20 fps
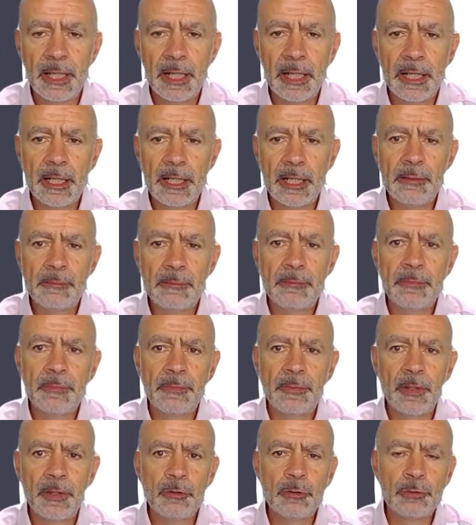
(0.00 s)

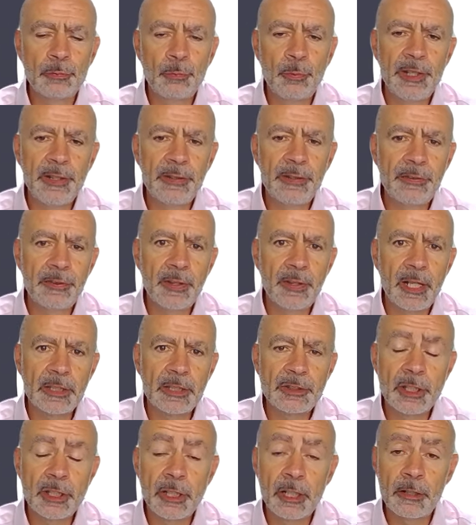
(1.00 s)
those with
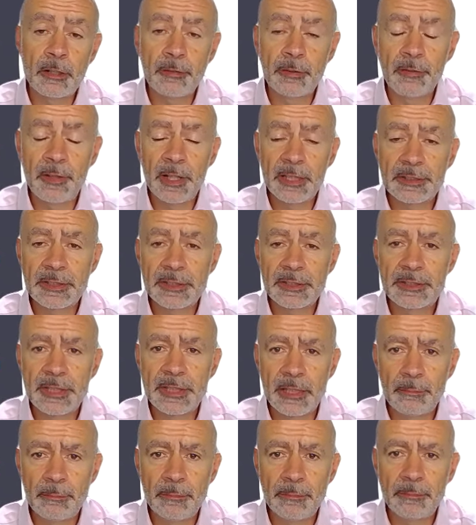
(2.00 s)
turnover of less than
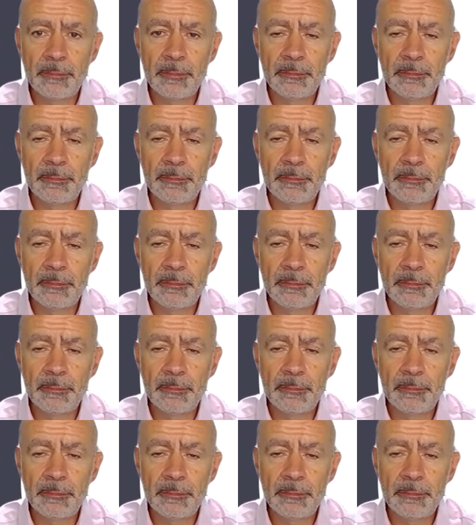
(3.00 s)
10